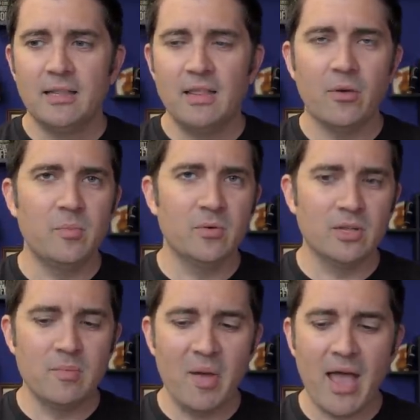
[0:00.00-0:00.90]
that would be
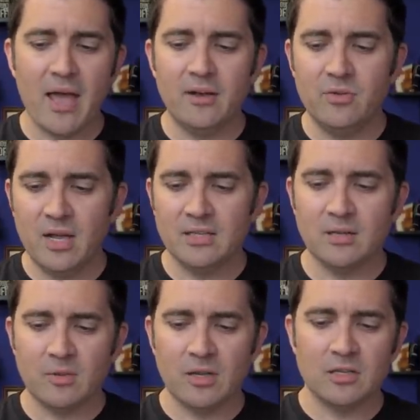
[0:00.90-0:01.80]
really bad if you had
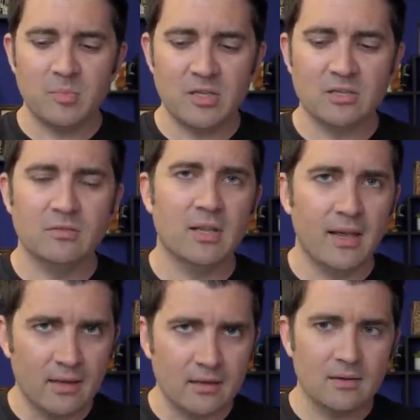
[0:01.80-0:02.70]
something expensive
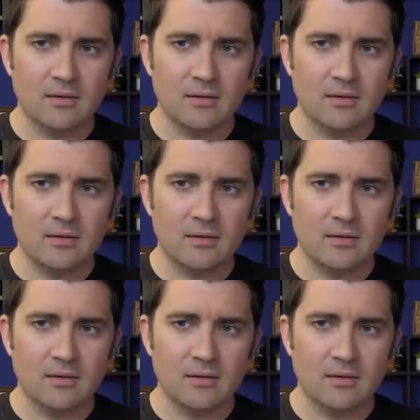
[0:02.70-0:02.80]
like